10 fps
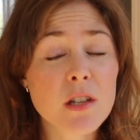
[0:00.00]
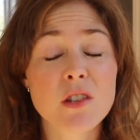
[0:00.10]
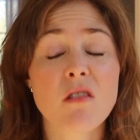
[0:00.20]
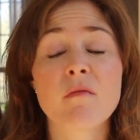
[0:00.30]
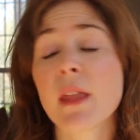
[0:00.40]

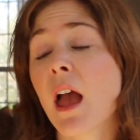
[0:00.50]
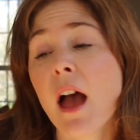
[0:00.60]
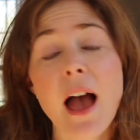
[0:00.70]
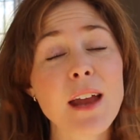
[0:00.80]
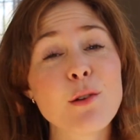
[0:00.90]
So
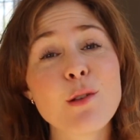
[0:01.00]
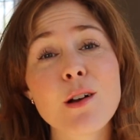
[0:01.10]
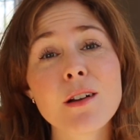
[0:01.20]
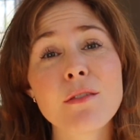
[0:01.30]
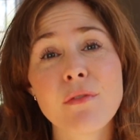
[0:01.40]
I no
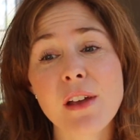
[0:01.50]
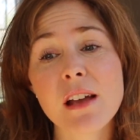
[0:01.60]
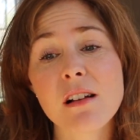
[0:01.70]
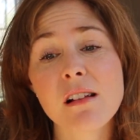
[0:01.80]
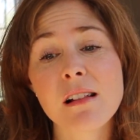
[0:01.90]
longer
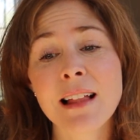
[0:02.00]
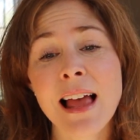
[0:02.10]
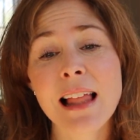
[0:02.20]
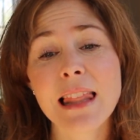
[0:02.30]
feel